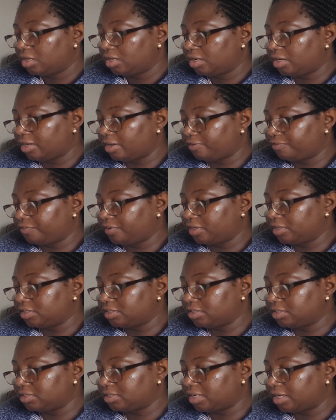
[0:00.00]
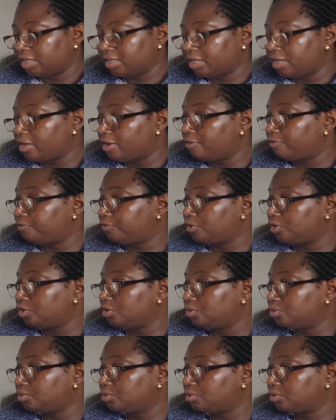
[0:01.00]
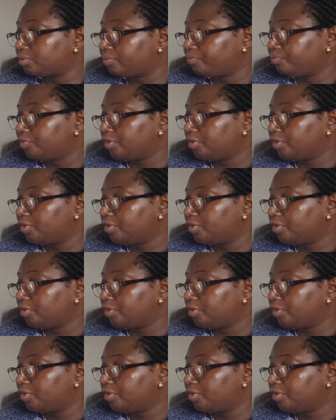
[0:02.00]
nerve endings, and hair follicles.